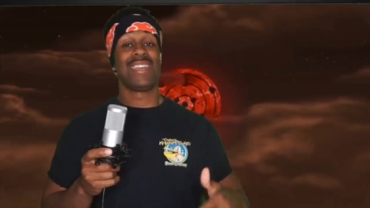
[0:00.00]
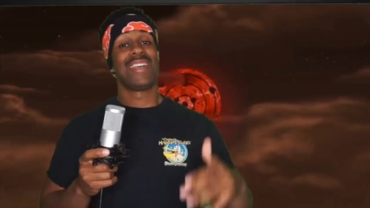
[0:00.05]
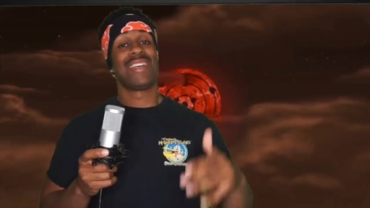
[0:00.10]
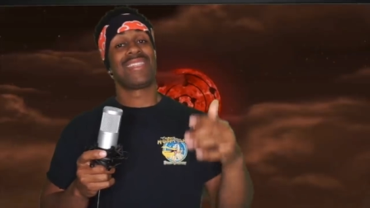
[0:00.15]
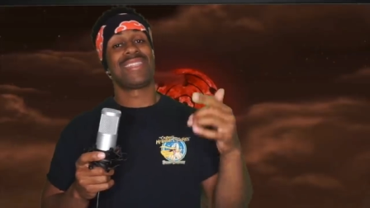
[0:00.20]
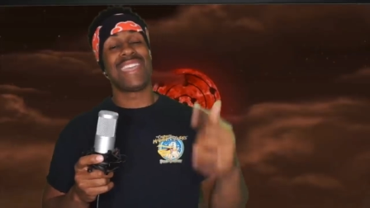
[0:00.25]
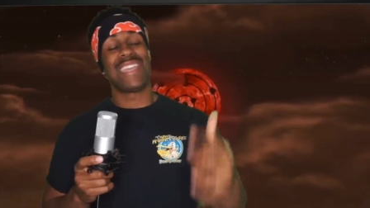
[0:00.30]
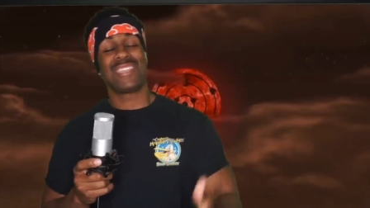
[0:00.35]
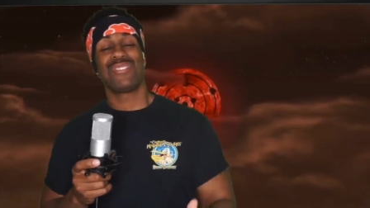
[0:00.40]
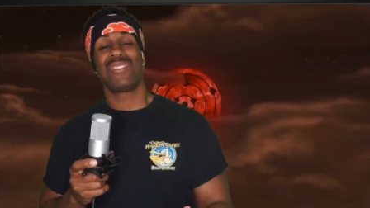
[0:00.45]

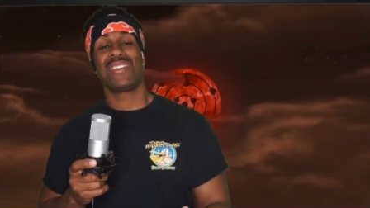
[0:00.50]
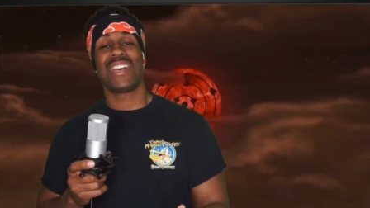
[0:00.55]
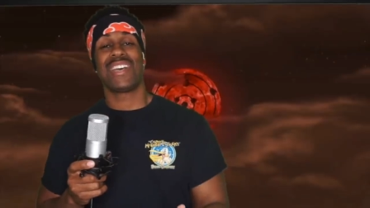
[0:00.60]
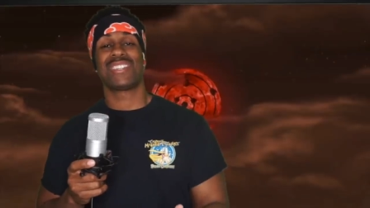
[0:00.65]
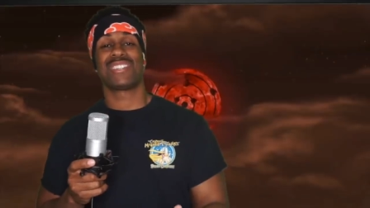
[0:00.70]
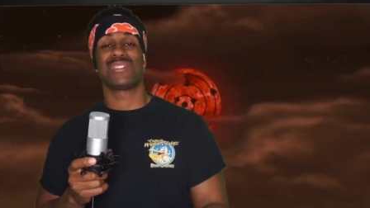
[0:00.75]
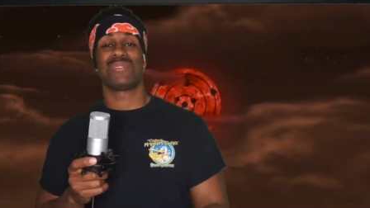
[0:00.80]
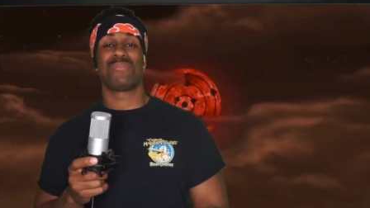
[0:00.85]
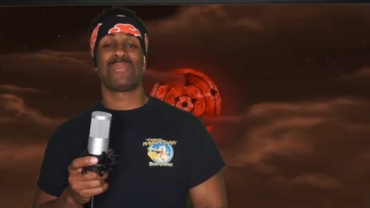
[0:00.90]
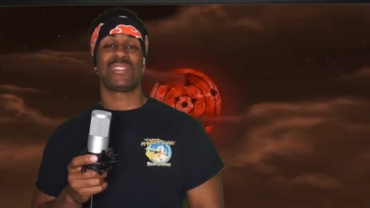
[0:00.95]
Thank you guys
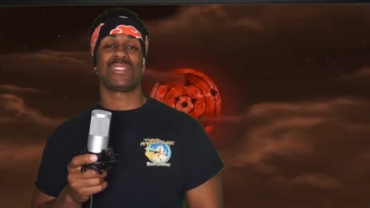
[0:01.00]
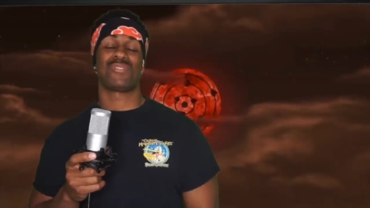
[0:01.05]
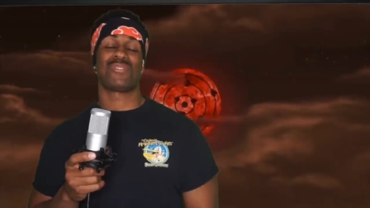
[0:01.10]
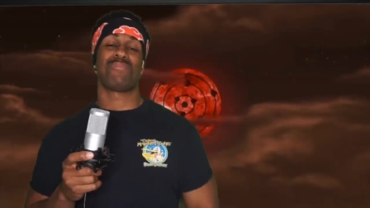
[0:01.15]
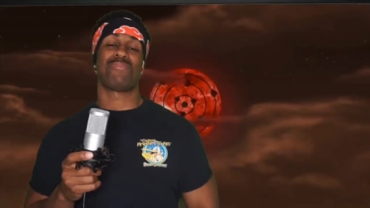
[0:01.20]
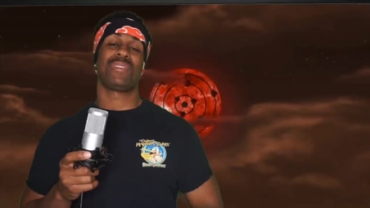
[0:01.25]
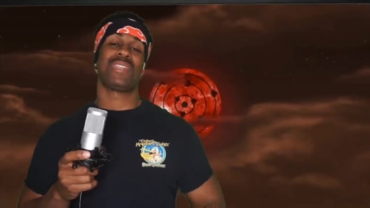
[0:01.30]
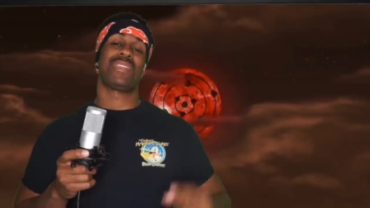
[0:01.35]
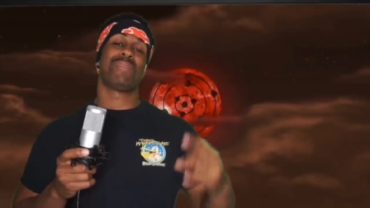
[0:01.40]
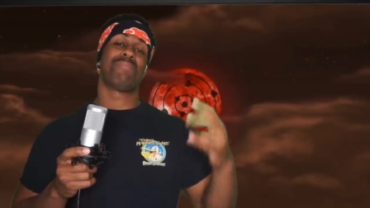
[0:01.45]
so much for
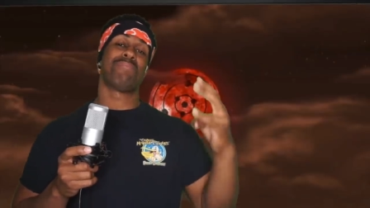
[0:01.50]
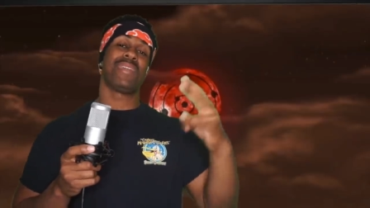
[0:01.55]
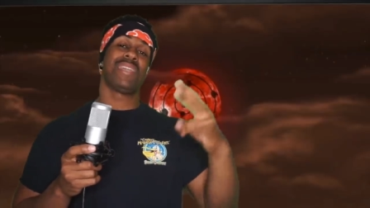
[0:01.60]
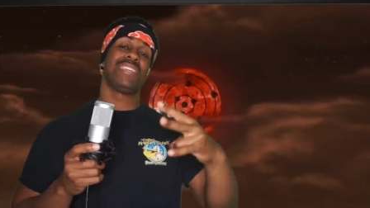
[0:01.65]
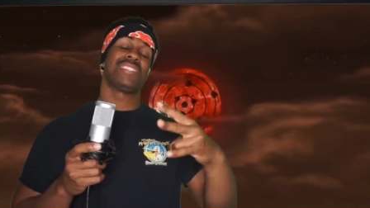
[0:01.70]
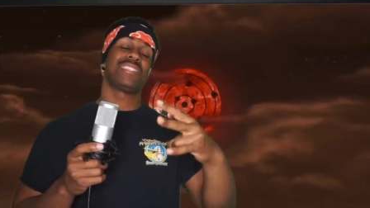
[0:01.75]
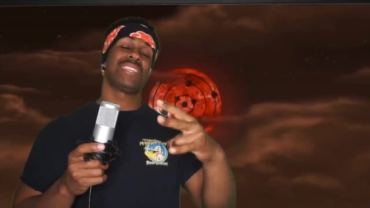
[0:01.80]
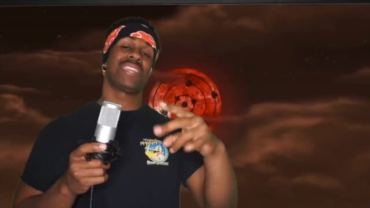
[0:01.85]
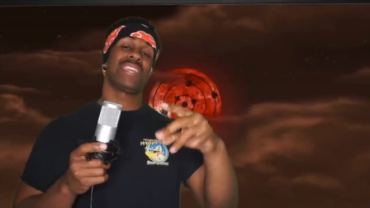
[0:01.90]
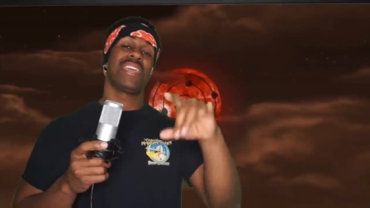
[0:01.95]
being
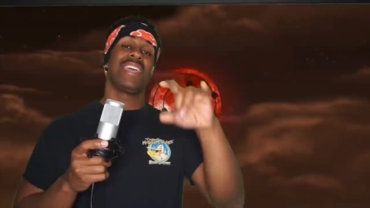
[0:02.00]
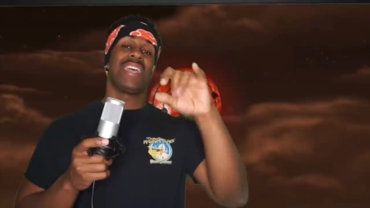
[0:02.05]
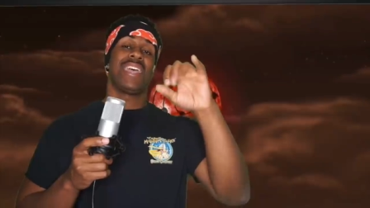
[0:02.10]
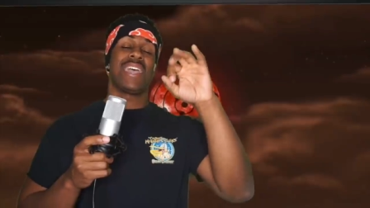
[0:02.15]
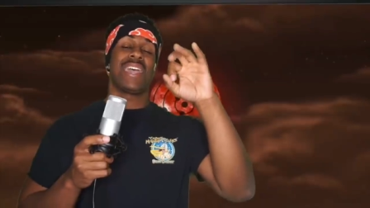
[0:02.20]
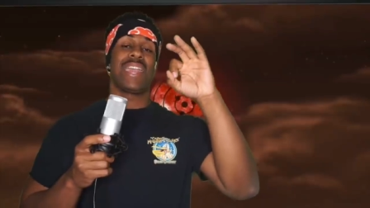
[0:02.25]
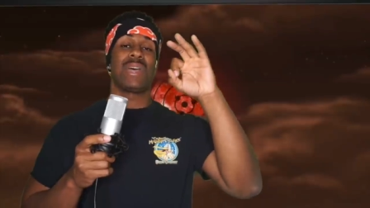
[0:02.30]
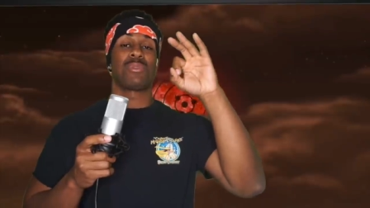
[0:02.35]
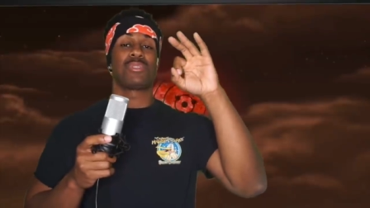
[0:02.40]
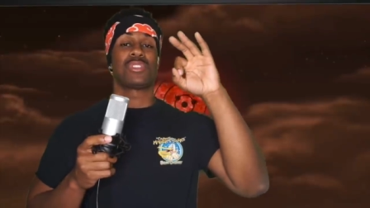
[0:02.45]
amazing,
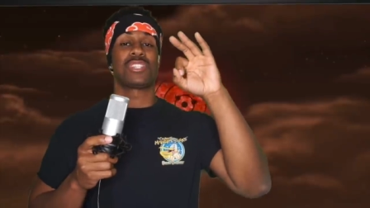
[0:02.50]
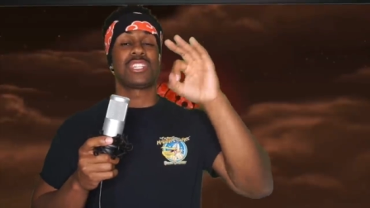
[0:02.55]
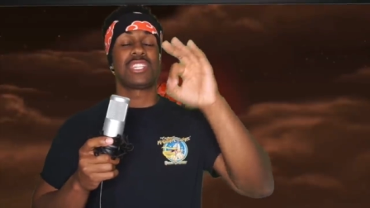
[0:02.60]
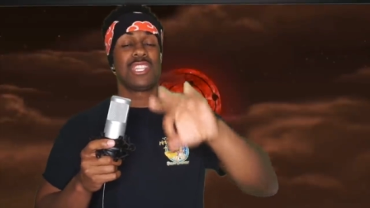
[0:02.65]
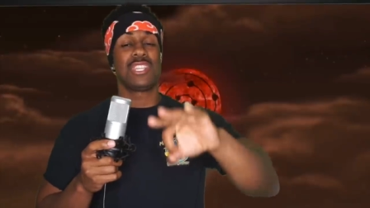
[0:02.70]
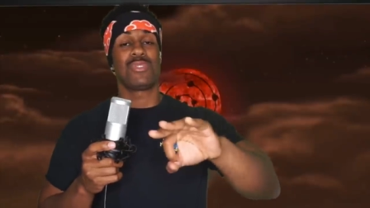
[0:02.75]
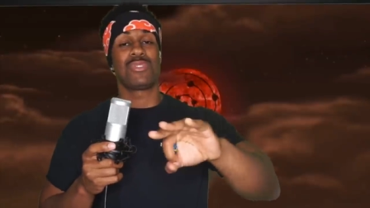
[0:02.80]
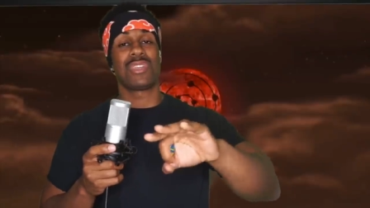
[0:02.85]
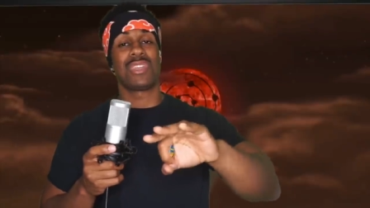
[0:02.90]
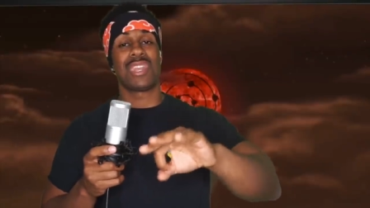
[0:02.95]
and I will see
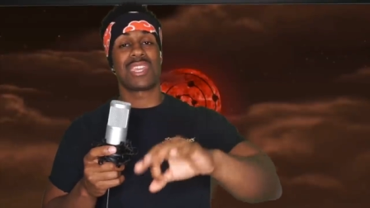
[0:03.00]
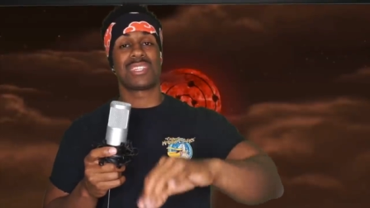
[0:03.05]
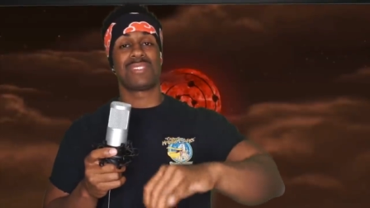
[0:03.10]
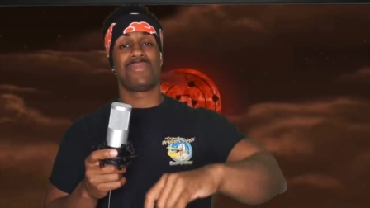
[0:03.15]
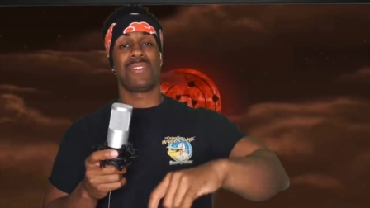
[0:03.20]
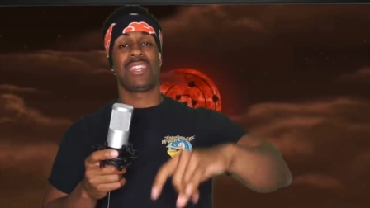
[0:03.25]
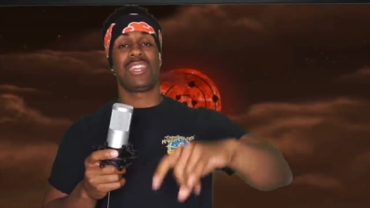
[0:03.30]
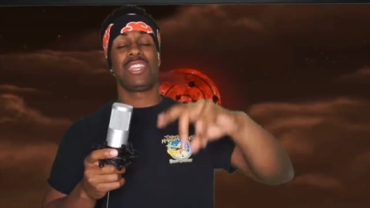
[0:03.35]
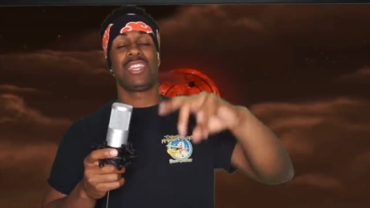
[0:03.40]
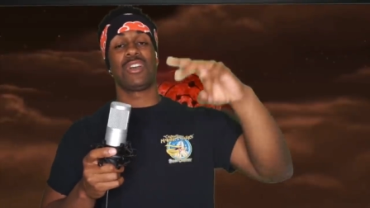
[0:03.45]
you in the next
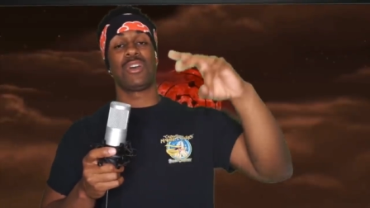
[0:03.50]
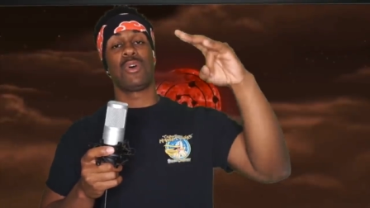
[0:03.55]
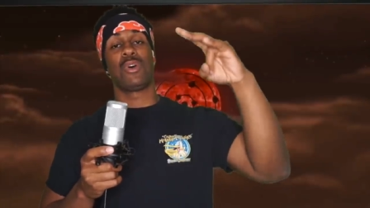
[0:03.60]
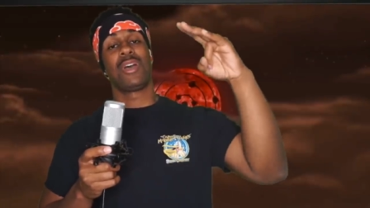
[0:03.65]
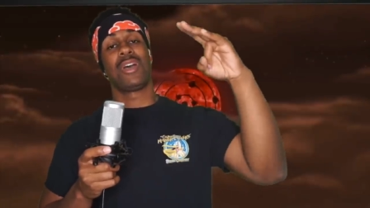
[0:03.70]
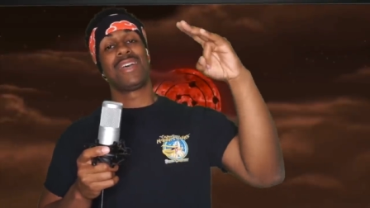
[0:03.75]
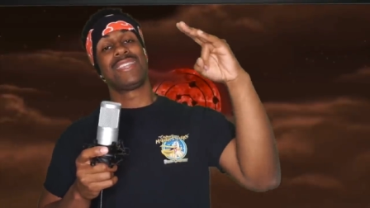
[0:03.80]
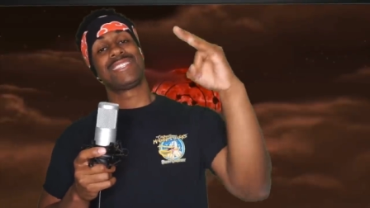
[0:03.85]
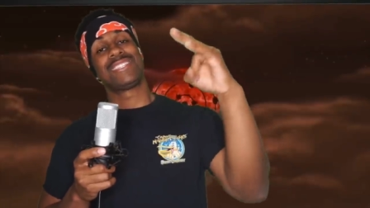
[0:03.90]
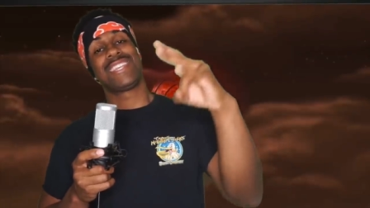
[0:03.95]
video.
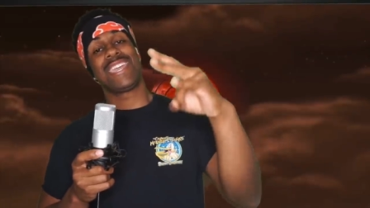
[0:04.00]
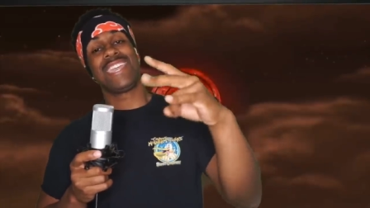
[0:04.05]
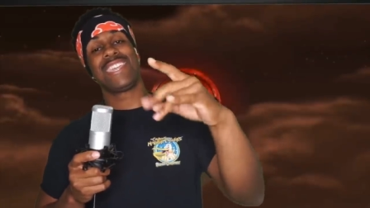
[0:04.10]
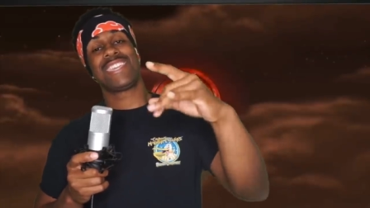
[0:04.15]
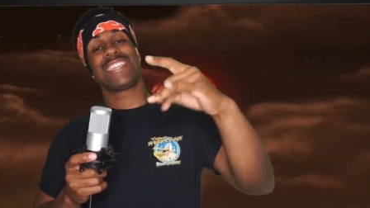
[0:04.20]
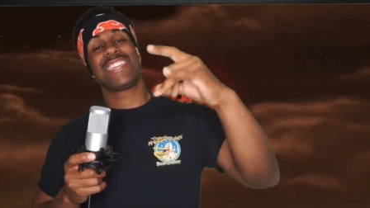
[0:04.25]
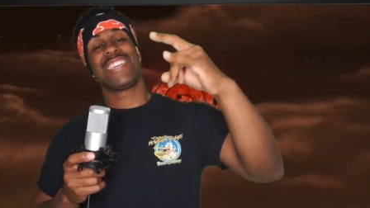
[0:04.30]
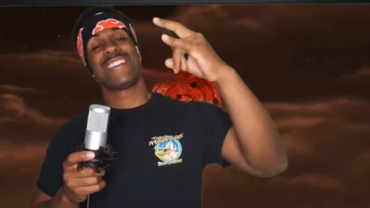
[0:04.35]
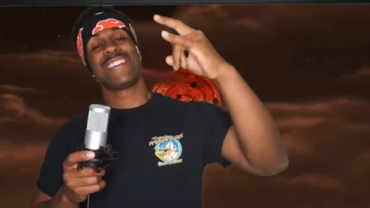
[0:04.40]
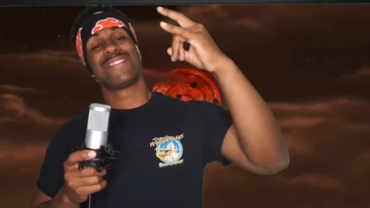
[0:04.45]
Take
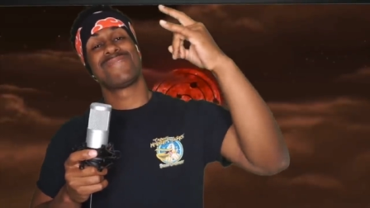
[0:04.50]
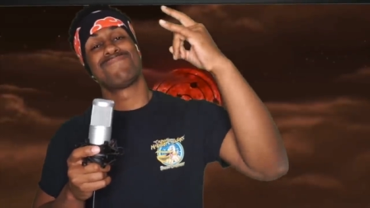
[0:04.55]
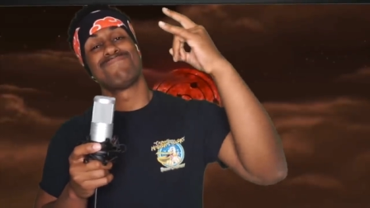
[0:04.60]
care.